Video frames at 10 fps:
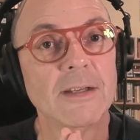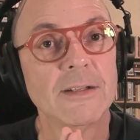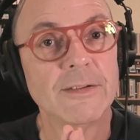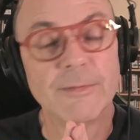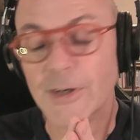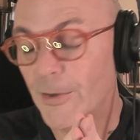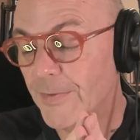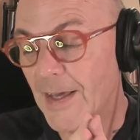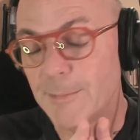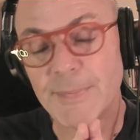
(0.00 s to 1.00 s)
Note
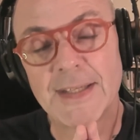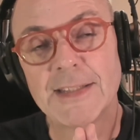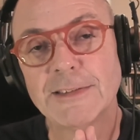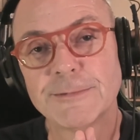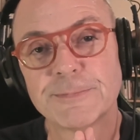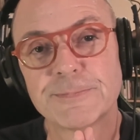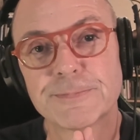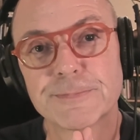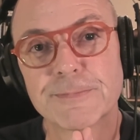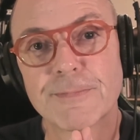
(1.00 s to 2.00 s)
that bell,
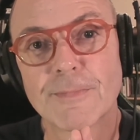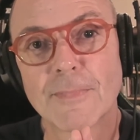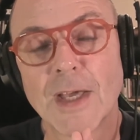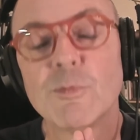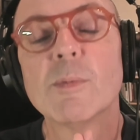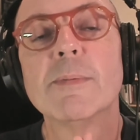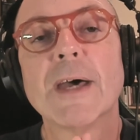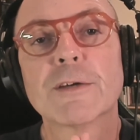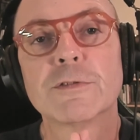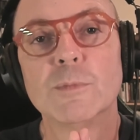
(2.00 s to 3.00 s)
and we'll be
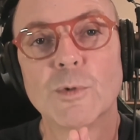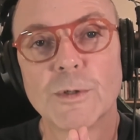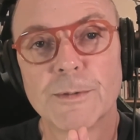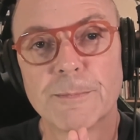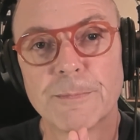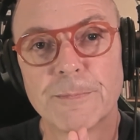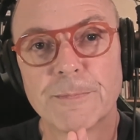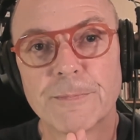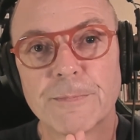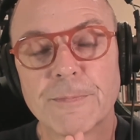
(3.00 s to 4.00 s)
back for more.
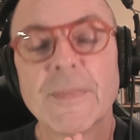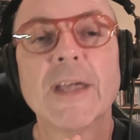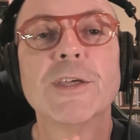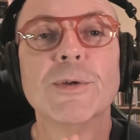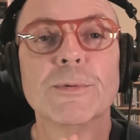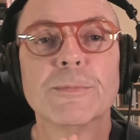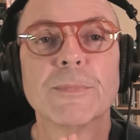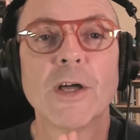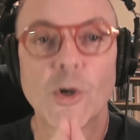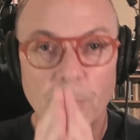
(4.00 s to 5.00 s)
Thank you.
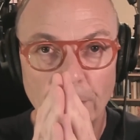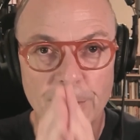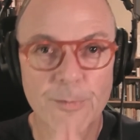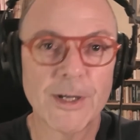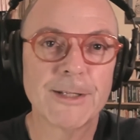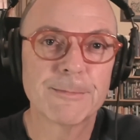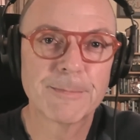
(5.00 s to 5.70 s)
I hope all is well.